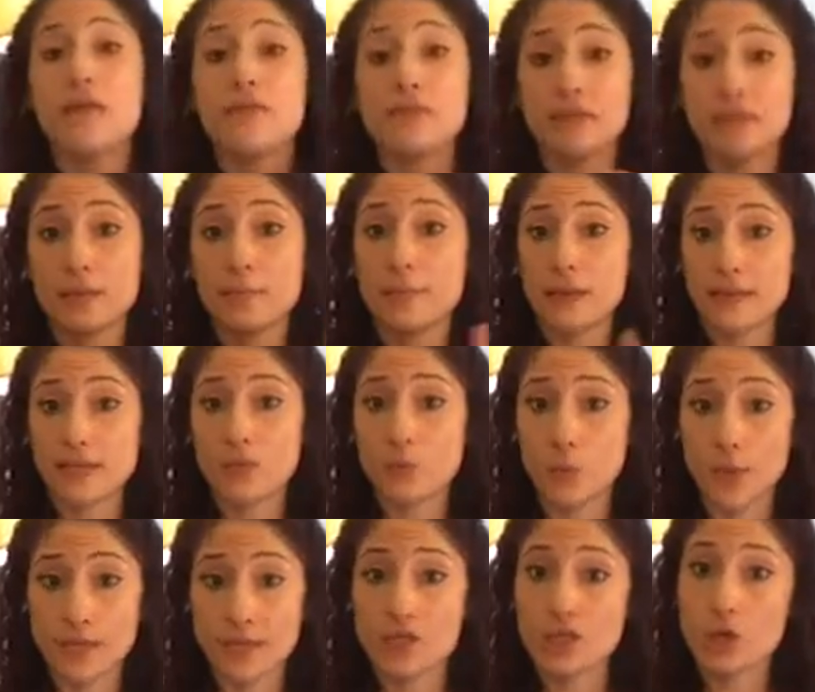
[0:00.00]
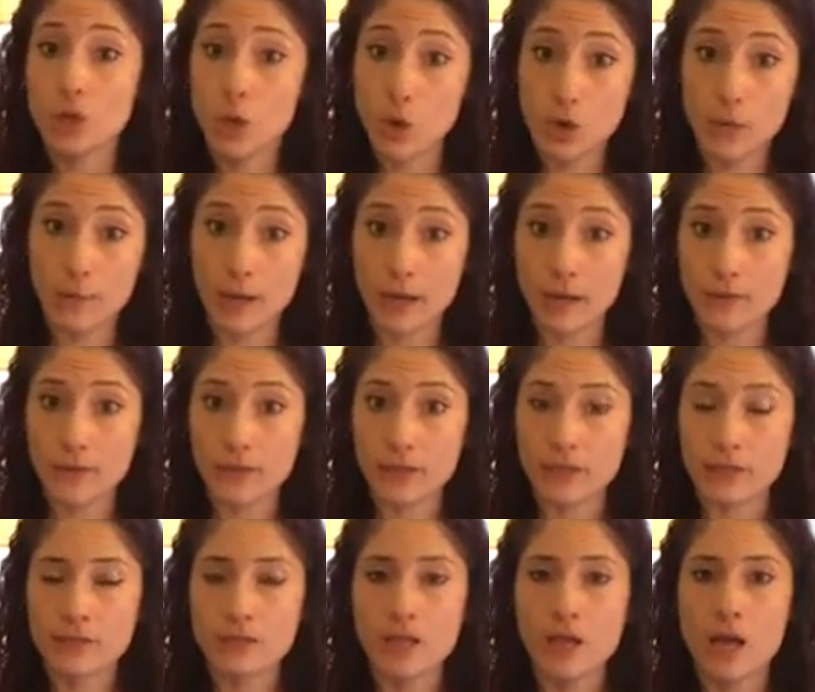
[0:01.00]
the best way to go about
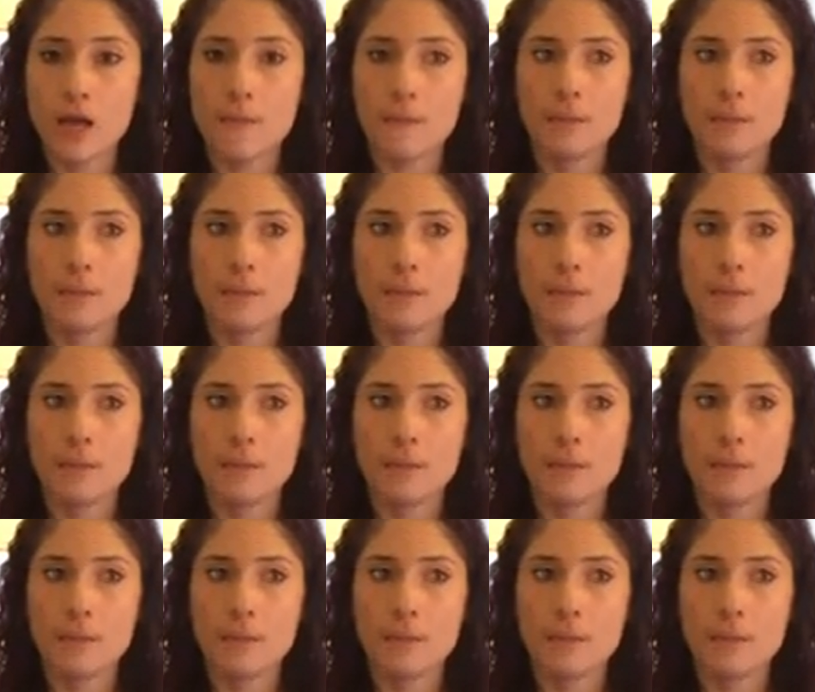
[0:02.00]
things.